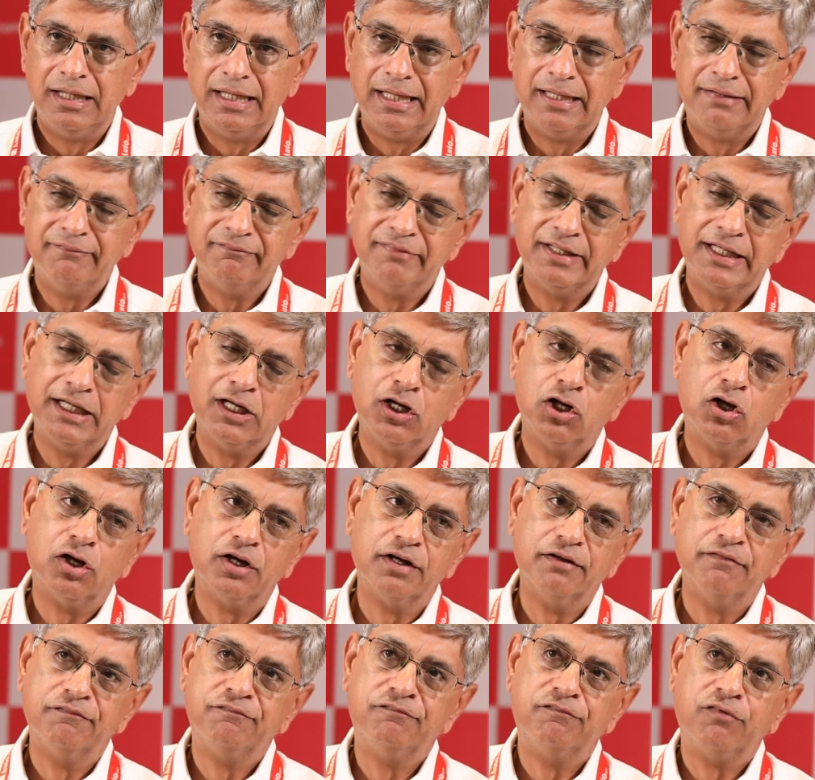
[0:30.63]
And when a
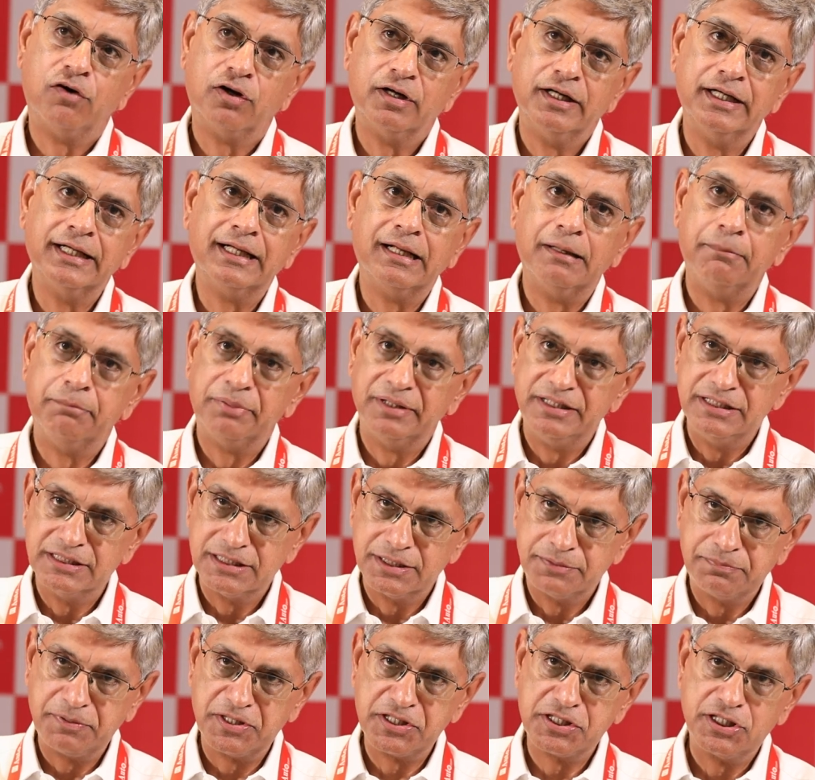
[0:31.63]
lot of foreign companies,
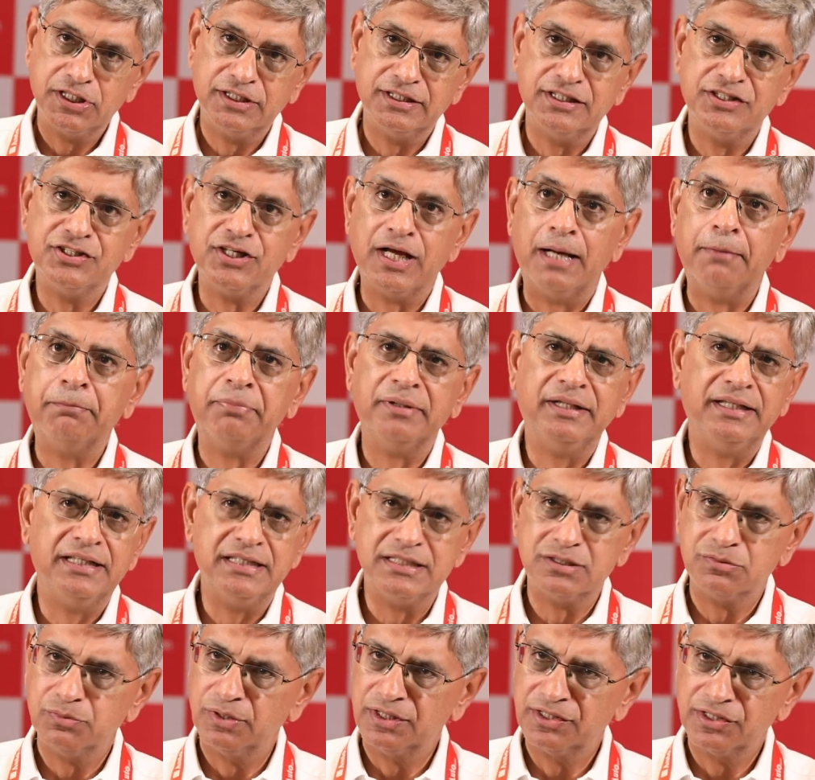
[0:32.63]
especially the
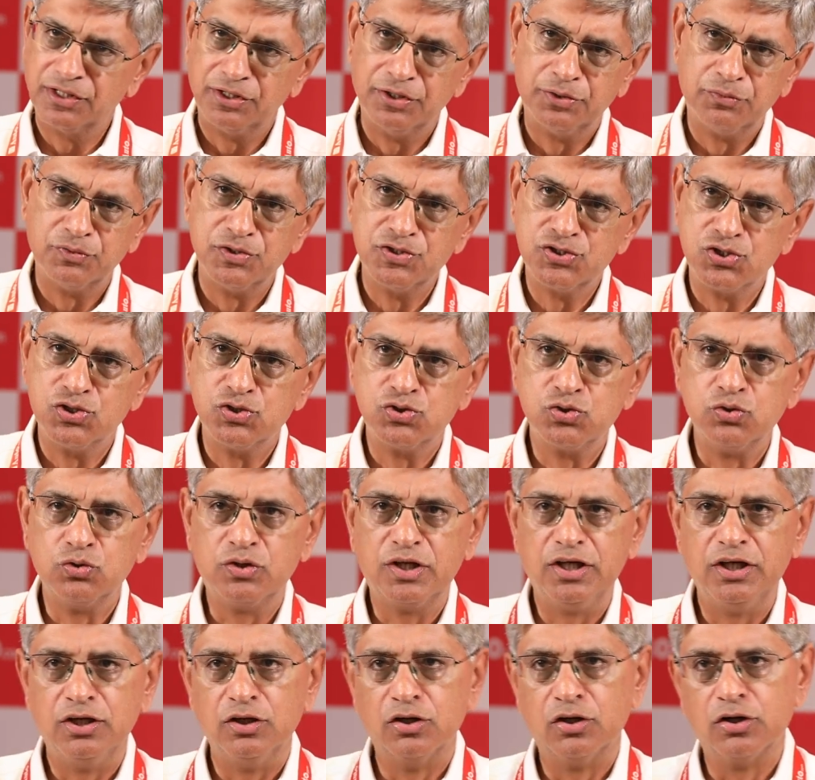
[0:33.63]
Japanese, whether it was
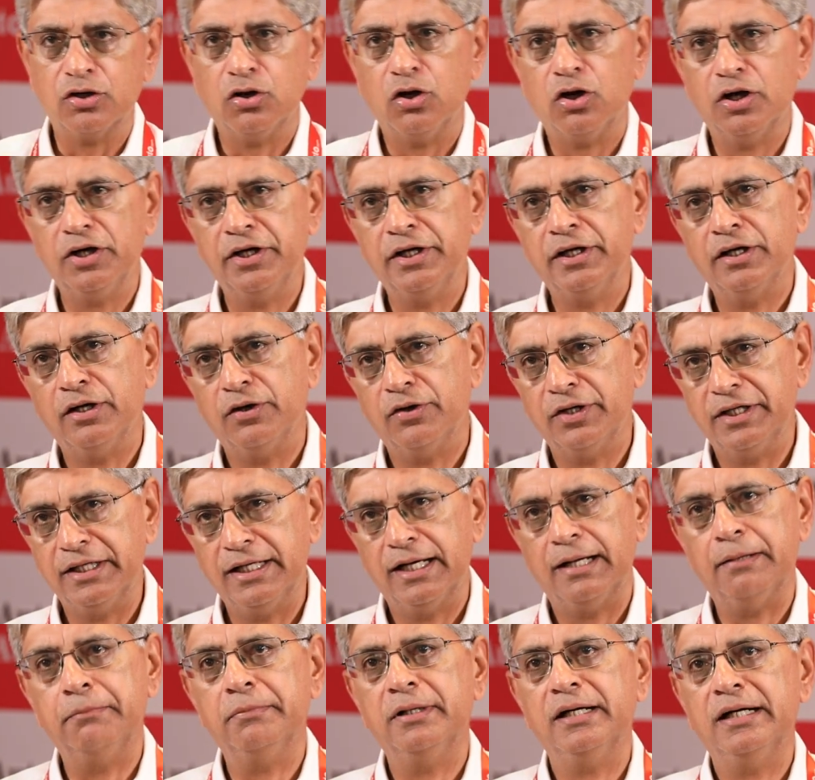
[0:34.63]
Suzuki or Honda or
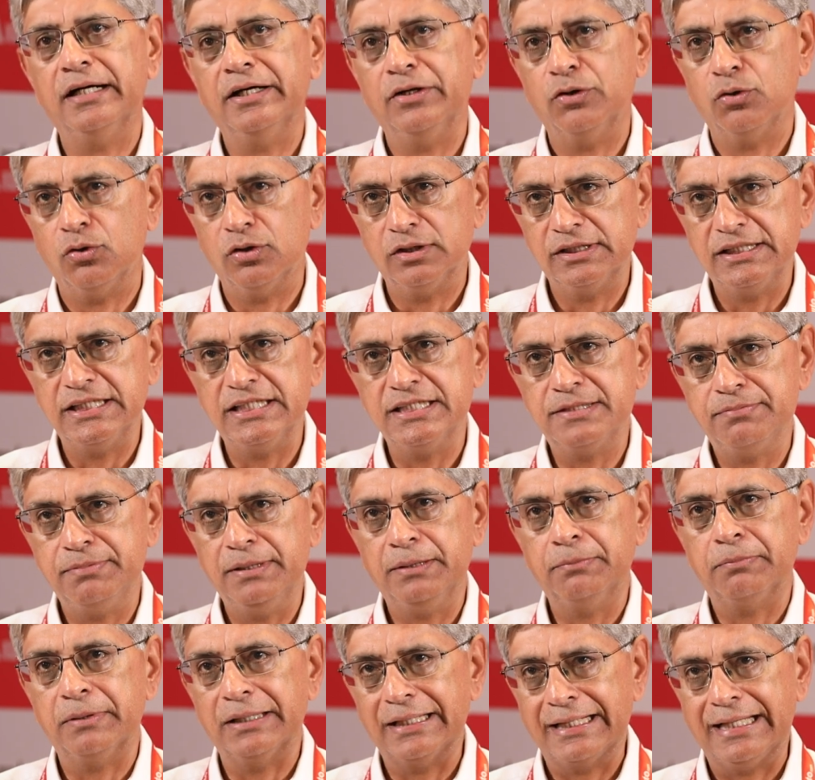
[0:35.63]
Yamaha and all these
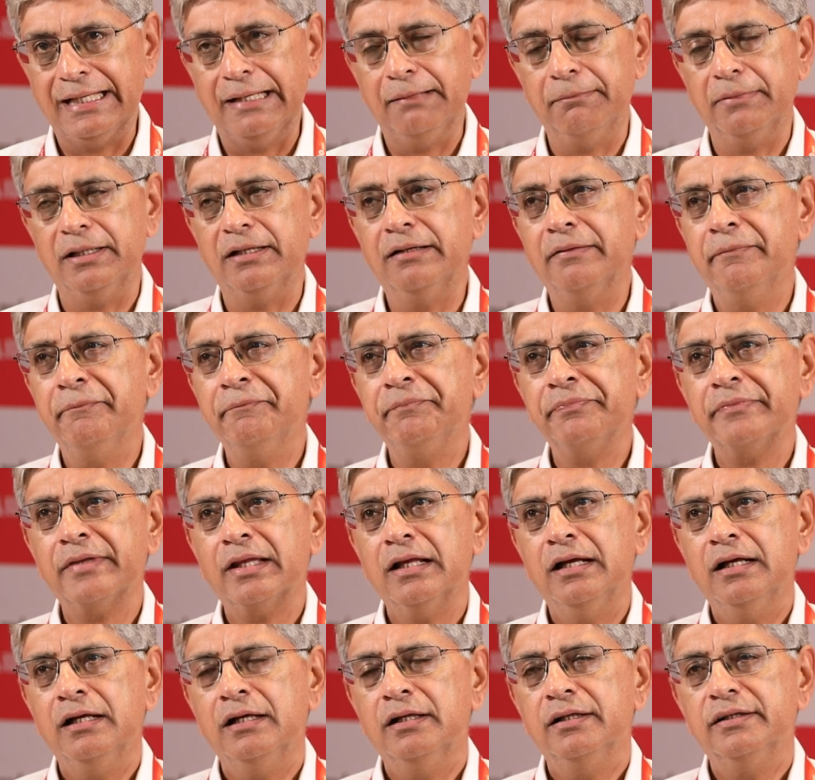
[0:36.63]
people came in,
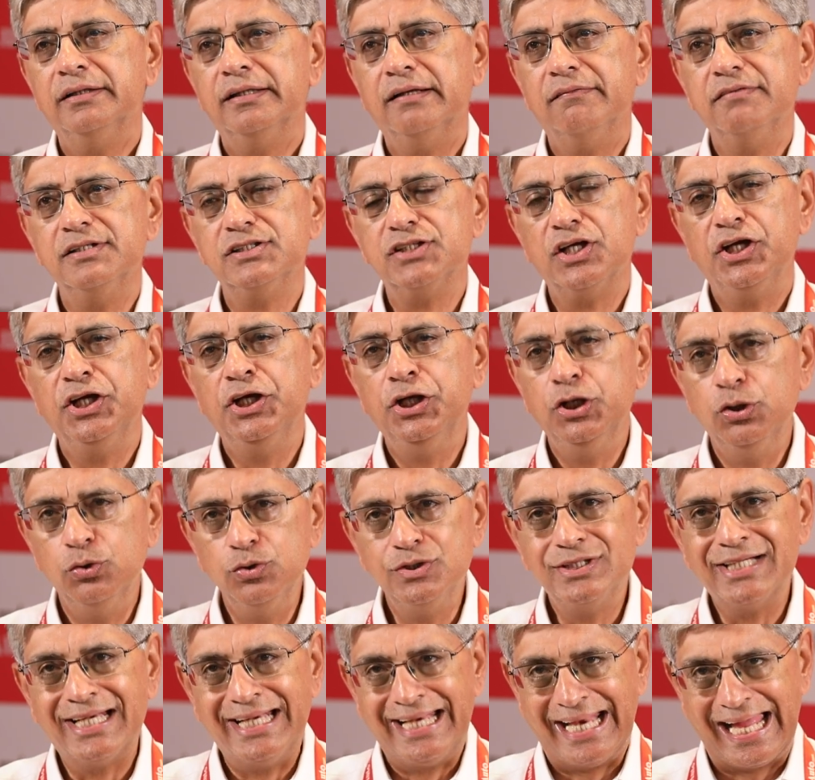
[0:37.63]
there was a
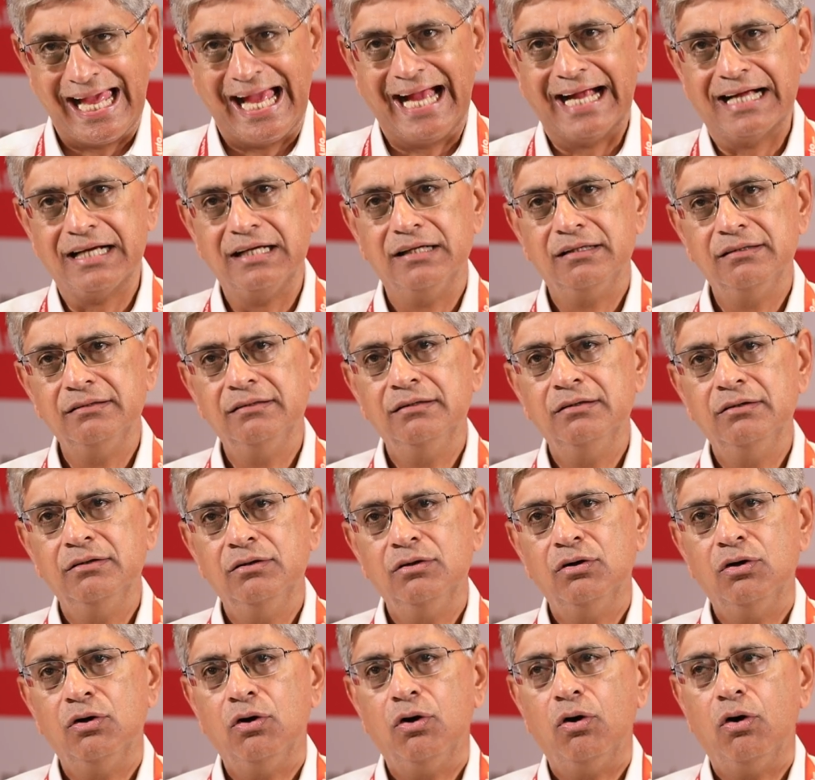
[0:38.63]
huge lack
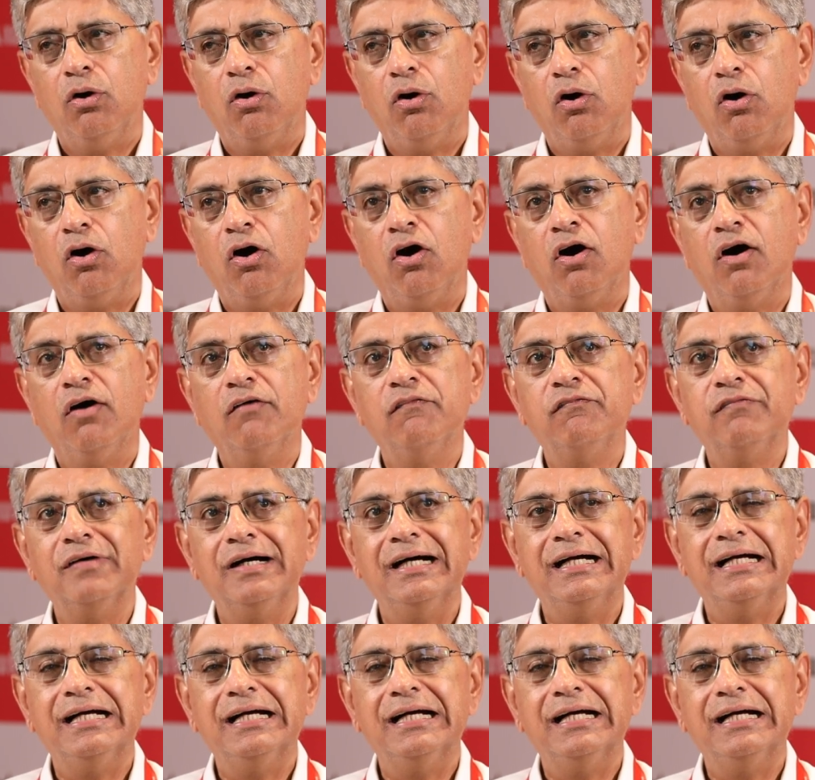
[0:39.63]
of